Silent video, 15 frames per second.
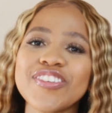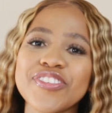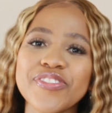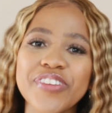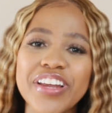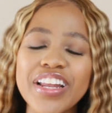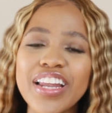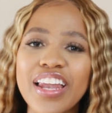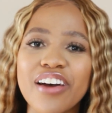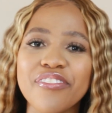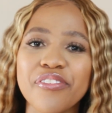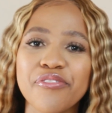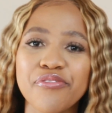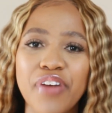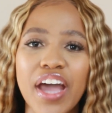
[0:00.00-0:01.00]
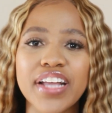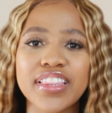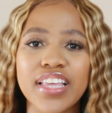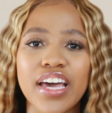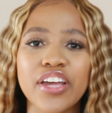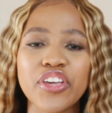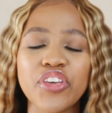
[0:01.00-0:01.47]
also really love the fact
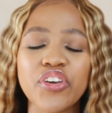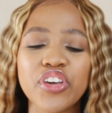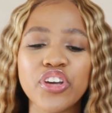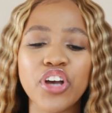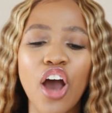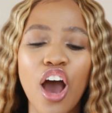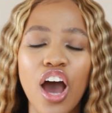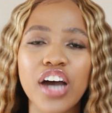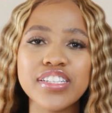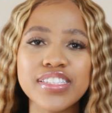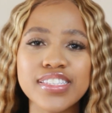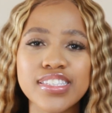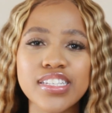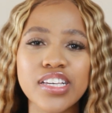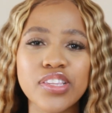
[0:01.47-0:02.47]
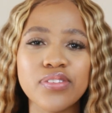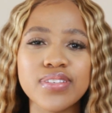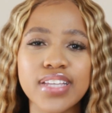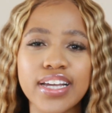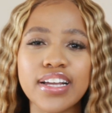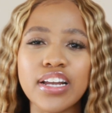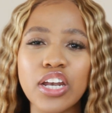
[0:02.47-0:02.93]
that you can't see
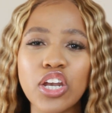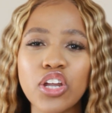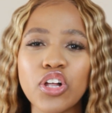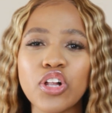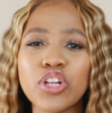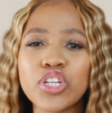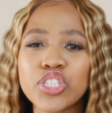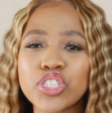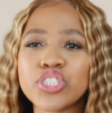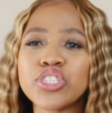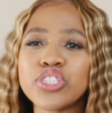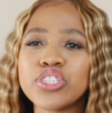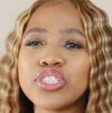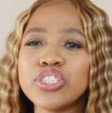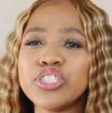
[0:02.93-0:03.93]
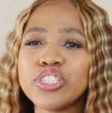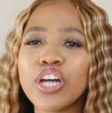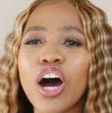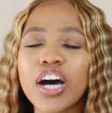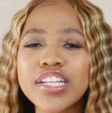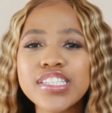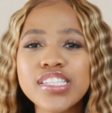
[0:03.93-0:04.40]
those like little
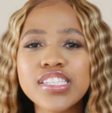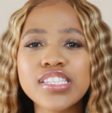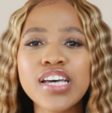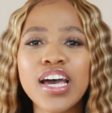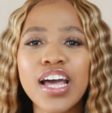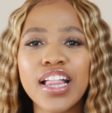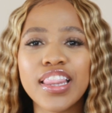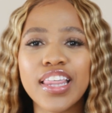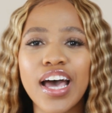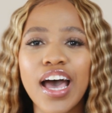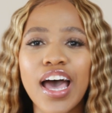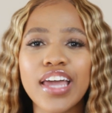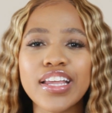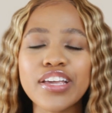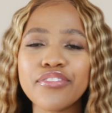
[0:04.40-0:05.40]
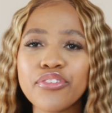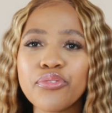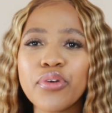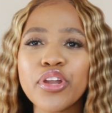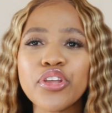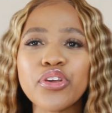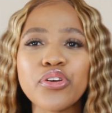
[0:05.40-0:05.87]
knots that even
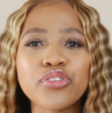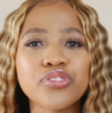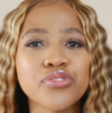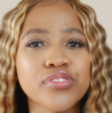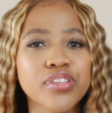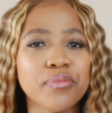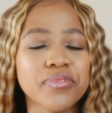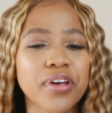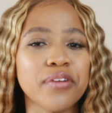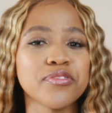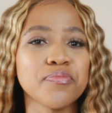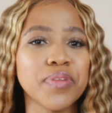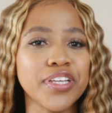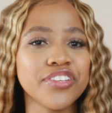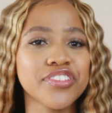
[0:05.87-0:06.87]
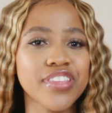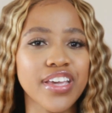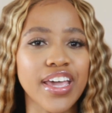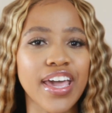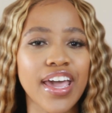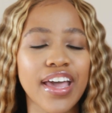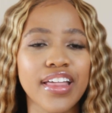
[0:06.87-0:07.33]
when you do sometimes bleach the
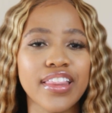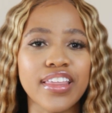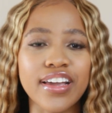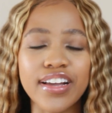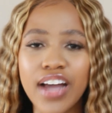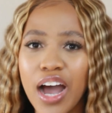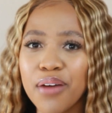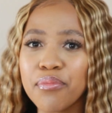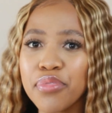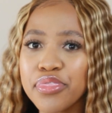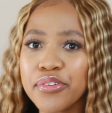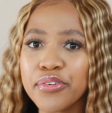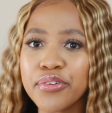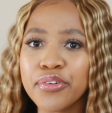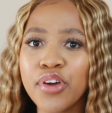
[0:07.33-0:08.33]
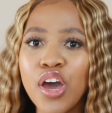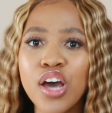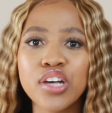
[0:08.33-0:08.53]
hair, they come through.